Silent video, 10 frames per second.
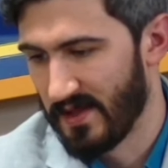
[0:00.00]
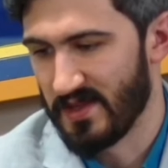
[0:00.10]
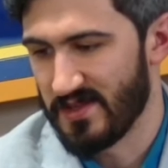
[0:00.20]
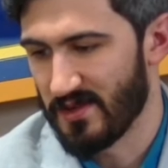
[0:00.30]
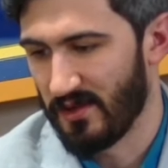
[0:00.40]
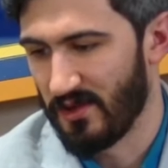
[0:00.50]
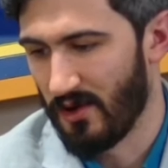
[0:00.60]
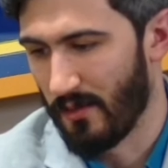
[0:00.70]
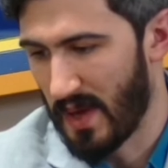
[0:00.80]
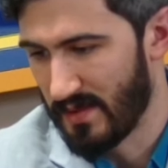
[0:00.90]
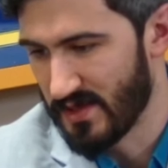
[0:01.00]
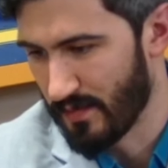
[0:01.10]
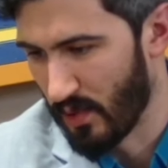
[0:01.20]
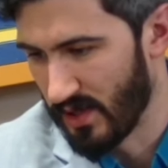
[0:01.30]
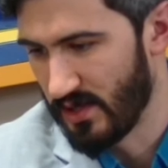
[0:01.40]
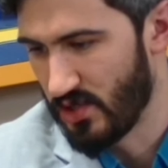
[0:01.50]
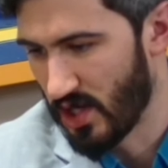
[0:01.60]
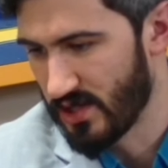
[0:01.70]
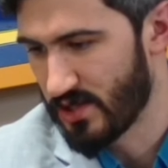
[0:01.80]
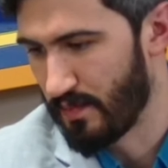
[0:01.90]
This is under Obama's appointed
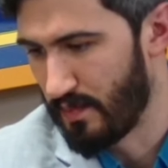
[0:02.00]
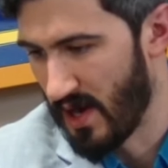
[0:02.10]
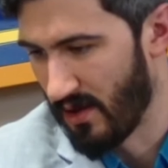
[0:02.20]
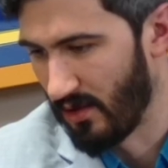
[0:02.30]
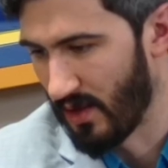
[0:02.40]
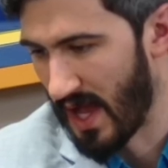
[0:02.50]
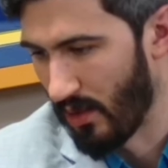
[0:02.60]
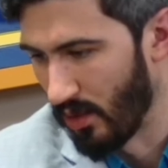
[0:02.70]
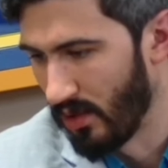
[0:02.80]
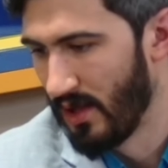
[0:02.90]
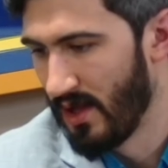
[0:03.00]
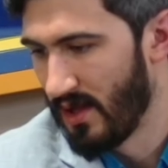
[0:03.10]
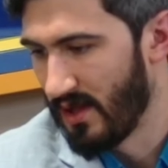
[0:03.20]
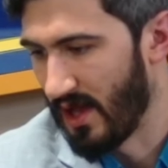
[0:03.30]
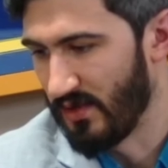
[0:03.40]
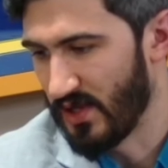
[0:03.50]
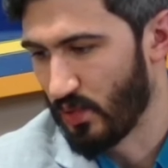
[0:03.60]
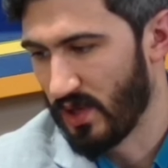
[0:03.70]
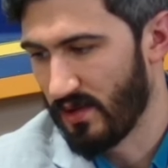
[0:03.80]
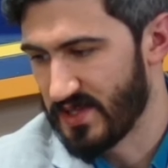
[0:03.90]
Judge Beryl Howell held that
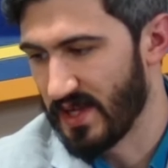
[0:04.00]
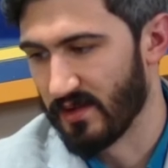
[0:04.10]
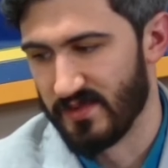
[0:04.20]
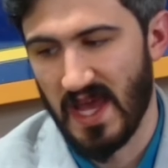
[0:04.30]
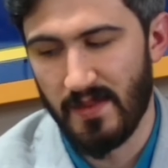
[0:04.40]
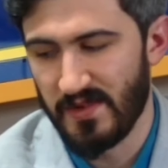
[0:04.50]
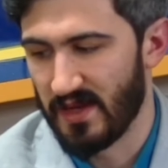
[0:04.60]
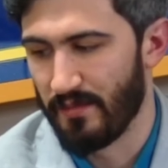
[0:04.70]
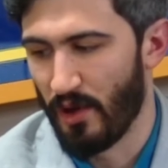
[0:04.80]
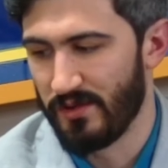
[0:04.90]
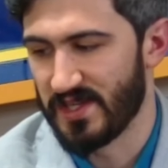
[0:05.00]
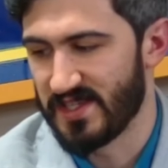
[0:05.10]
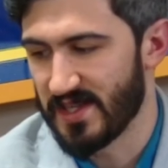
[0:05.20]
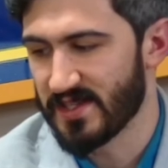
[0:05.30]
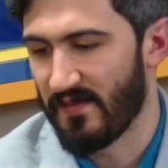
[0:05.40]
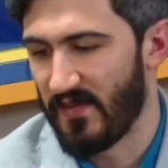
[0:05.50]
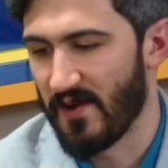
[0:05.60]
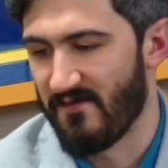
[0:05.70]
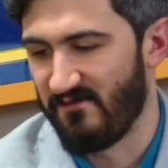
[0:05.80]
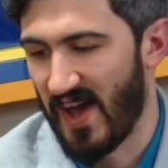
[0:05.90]
Twitter was in contempt and imposed a
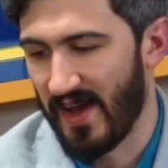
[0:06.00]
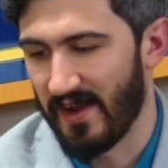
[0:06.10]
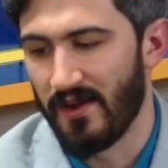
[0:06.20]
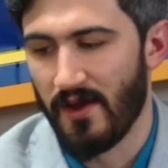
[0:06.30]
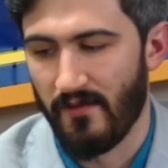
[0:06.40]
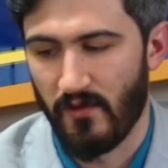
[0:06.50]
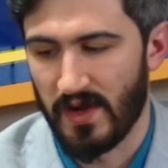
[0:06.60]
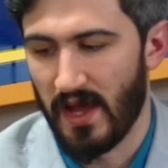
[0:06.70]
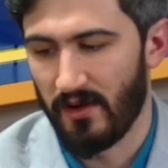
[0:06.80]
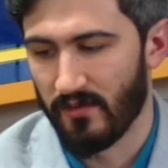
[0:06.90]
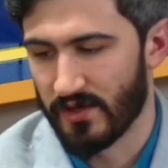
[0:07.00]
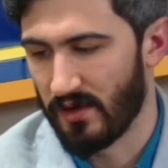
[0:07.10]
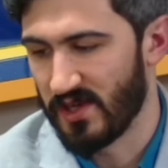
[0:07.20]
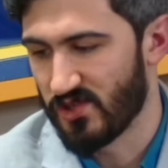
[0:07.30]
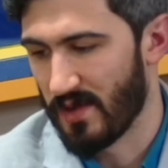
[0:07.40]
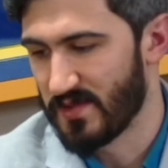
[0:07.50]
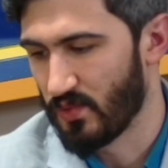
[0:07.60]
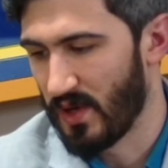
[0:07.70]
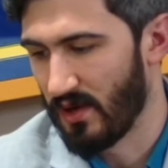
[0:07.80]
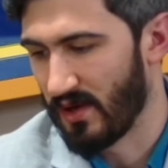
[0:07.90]
six-figure fine for not overturning Trump's
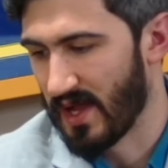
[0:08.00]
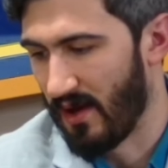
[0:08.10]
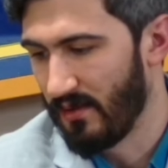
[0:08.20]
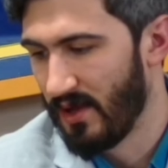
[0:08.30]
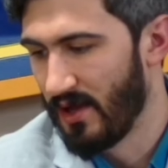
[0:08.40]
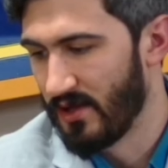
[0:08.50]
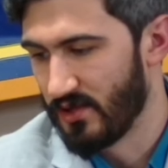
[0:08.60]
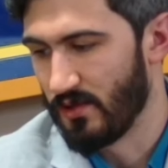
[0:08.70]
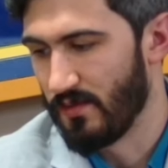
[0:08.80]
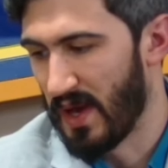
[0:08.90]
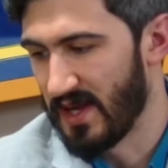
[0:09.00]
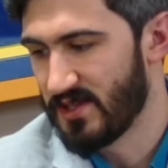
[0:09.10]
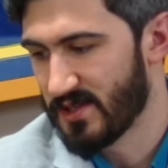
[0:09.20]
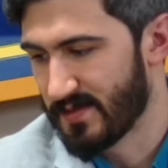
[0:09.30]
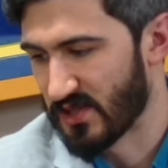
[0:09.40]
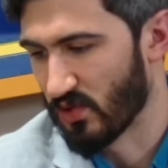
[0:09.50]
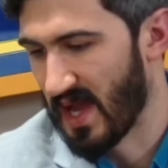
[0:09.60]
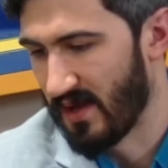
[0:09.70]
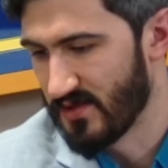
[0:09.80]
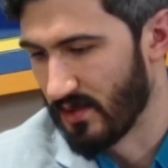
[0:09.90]
Twitter account to Biden's special
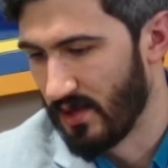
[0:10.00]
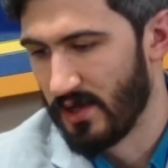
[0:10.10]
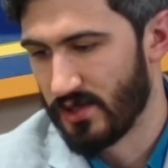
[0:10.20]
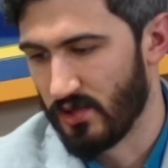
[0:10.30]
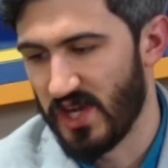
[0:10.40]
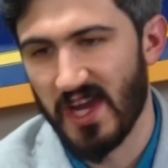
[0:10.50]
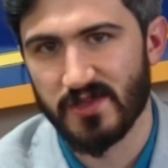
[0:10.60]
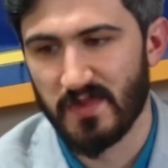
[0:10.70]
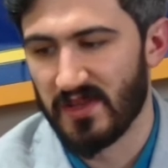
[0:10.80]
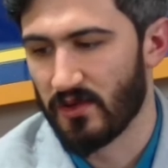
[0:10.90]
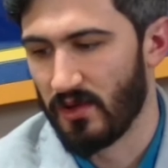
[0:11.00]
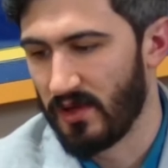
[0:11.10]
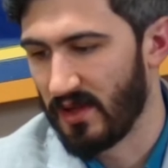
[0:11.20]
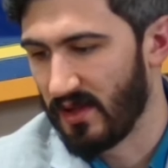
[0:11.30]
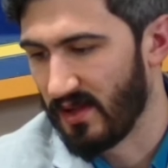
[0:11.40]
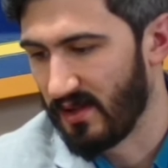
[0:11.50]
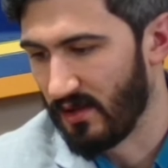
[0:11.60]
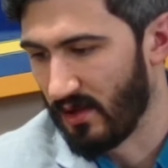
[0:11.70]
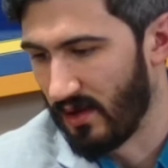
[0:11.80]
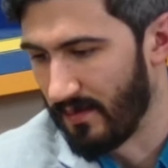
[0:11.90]
counsel so Jack Smith could
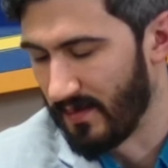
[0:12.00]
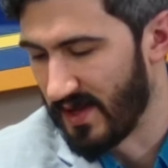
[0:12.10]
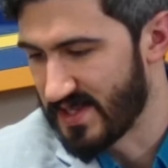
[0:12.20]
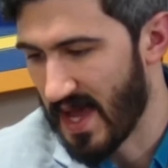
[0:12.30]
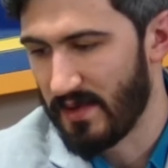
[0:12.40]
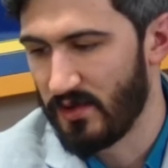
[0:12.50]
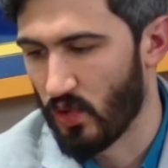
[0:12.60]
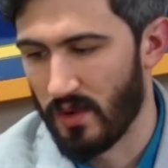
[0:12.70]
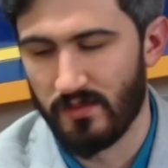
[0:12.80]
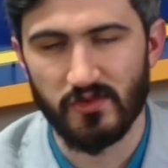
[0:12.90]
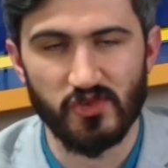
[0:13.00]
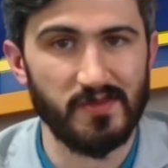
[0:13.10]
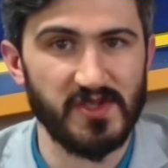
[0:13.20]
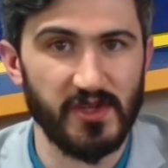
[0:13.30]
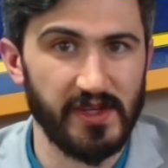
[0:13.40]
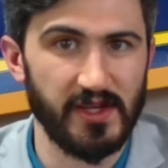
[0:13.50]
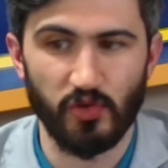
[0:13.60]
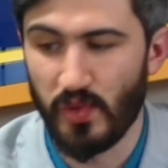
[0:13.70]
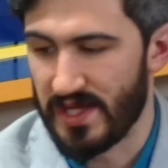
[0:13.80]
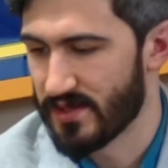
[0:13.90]
um, examine Trump's deleted
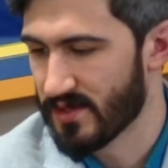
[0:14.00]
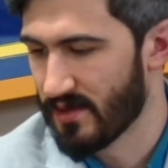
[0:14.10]
tweets.